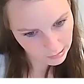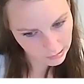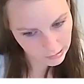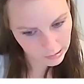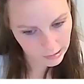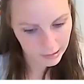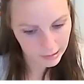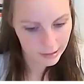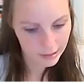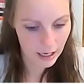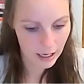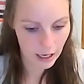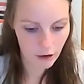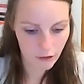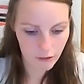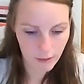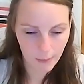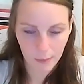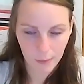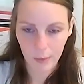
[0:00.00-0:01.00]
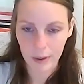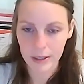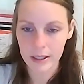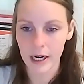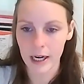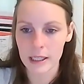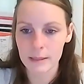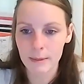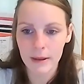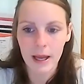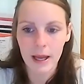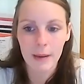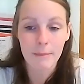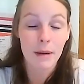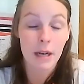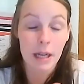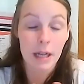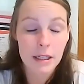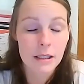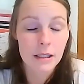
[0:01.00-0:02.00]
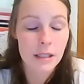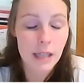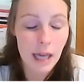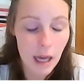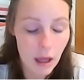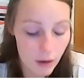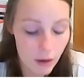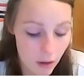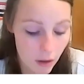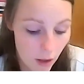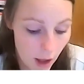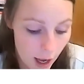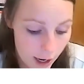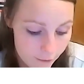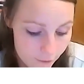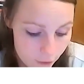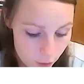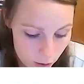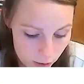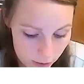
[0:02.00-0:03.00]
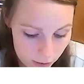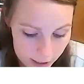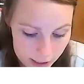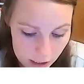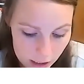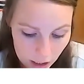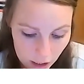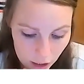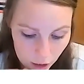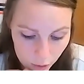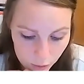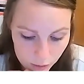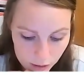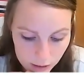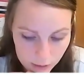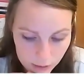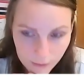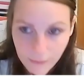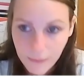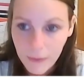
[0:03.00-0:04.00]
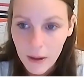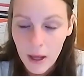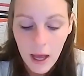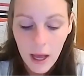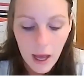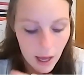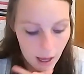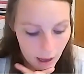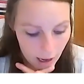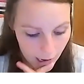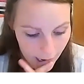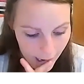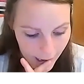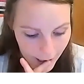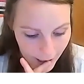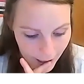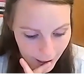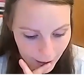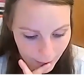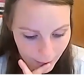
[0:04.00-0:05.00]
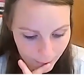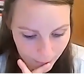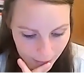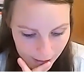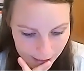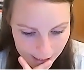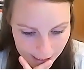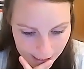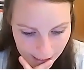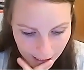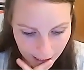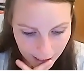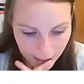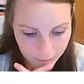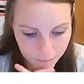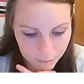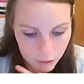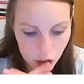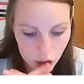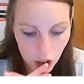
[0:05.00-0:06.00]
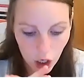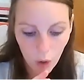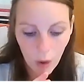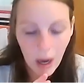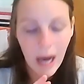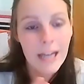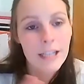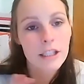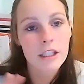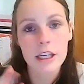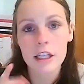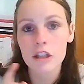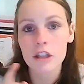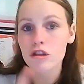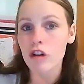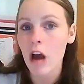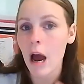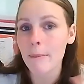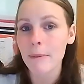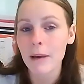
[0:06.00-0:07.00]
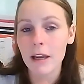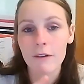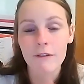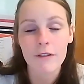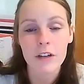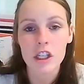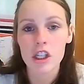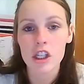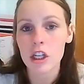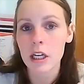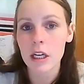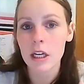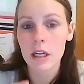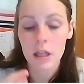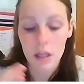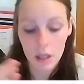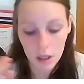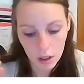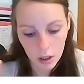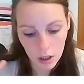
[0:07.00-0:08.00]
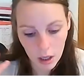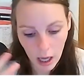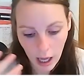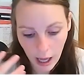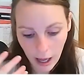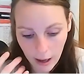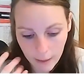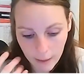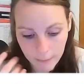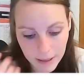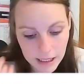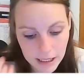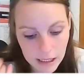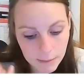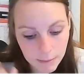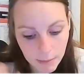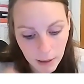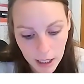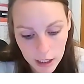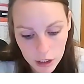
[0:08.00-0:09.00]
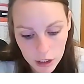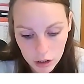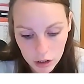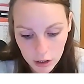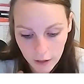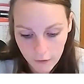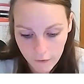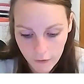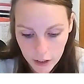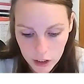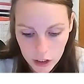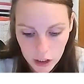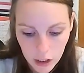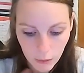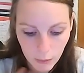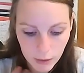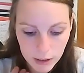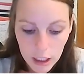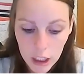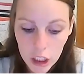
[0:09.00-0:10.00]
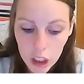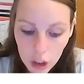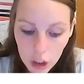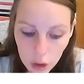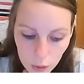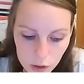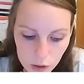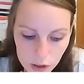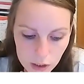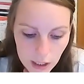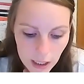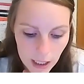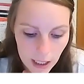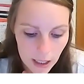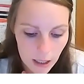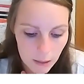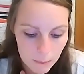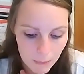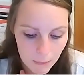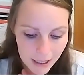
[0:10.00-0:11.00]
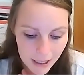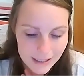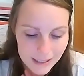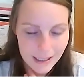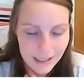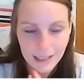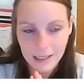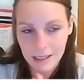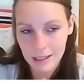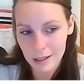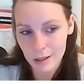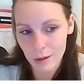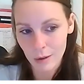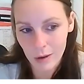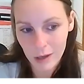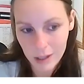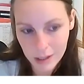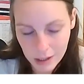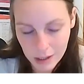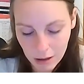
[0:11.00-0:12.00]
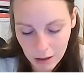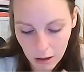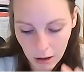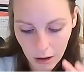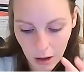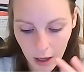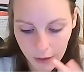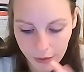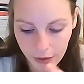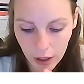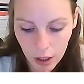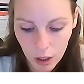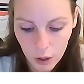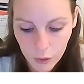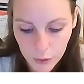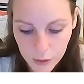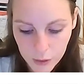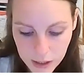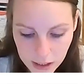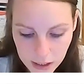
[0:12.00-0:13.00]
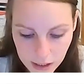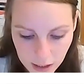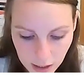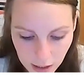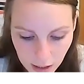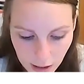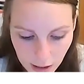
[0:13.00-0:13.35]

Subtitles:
I don't remember where it talks about that, but it held a lot of food in these canoes. Let's see. So hunting, trapping, fishing, especially fishing was a huge thing. Makes sense too, because they're along the coast.